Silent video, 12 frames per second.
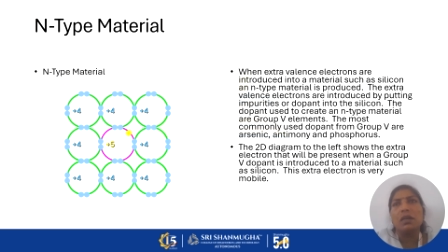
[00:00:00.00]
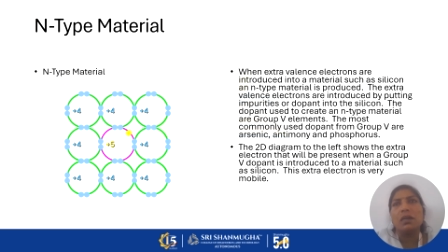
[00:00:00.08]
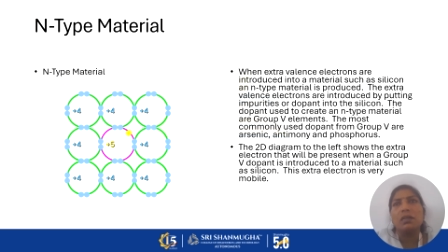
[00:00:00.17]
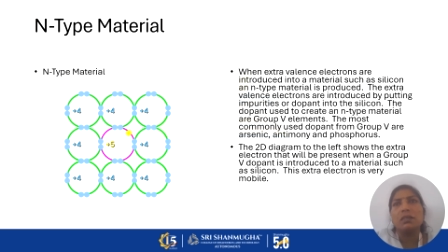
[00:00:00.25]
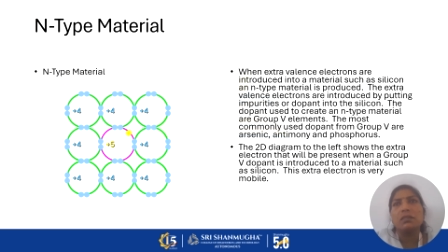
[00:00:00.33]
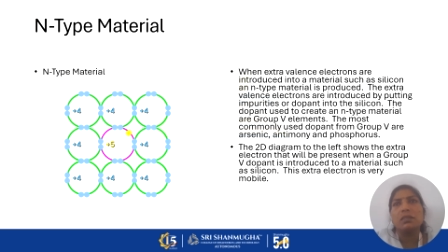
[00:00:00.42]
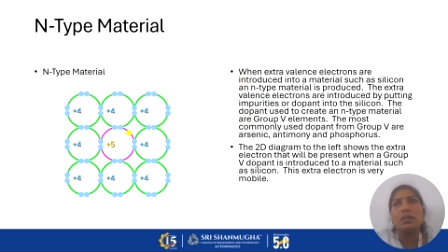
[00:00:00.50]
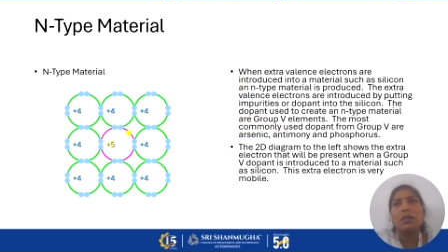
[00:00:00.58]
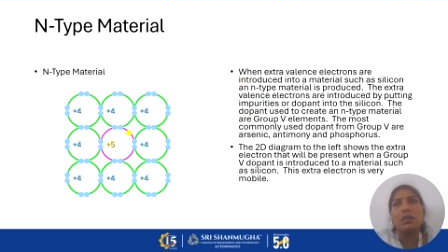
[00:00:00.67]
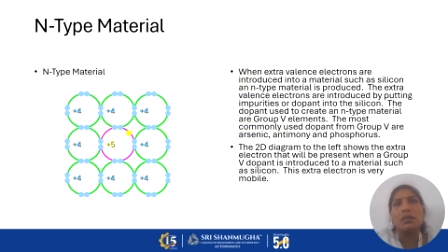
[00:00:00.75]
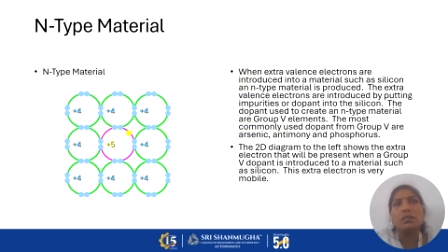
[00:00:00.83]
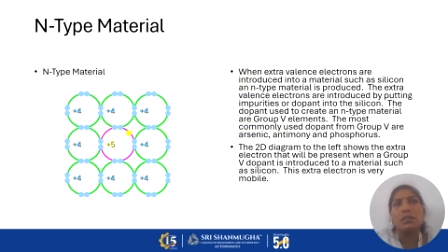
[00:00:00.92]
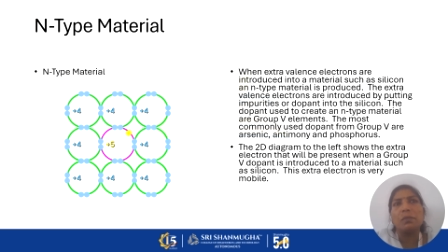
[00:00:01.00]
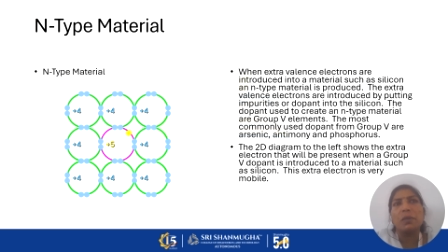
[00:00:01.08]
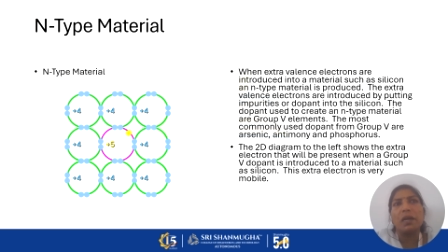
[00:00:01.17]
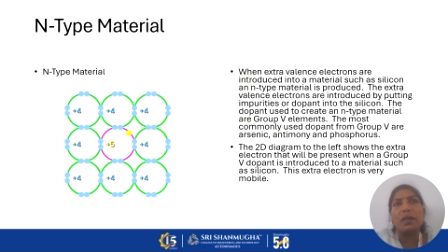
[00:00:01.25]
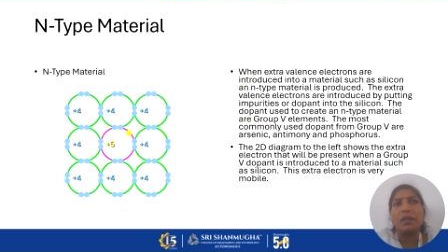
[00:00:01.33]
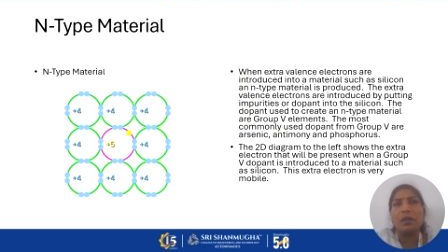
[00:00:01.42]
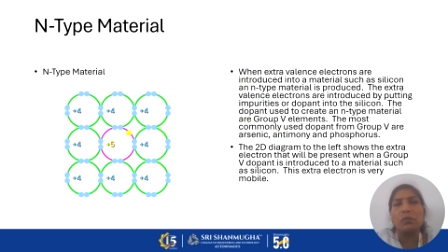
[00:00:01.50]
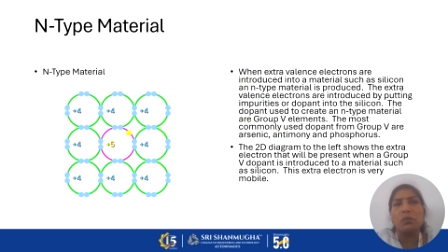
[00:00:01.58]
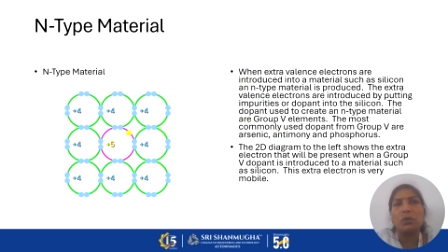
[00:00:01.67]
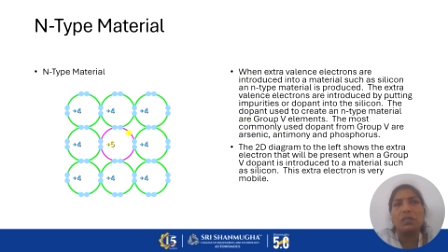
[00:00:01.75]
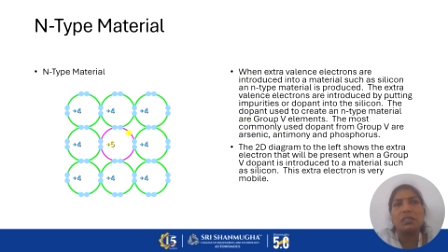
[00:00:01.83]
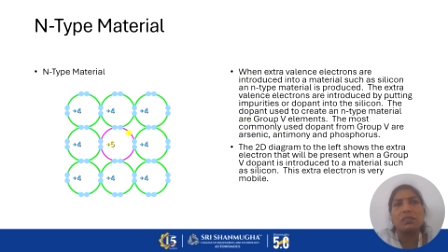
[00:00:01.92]
It creates a barrier
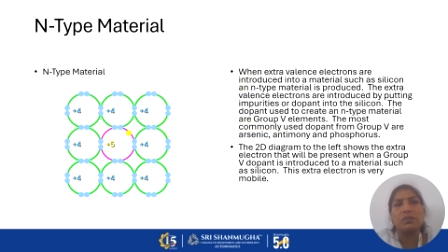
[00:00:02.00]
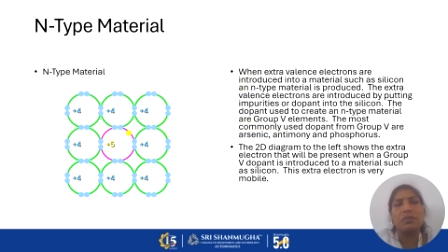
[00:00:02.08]
voltage.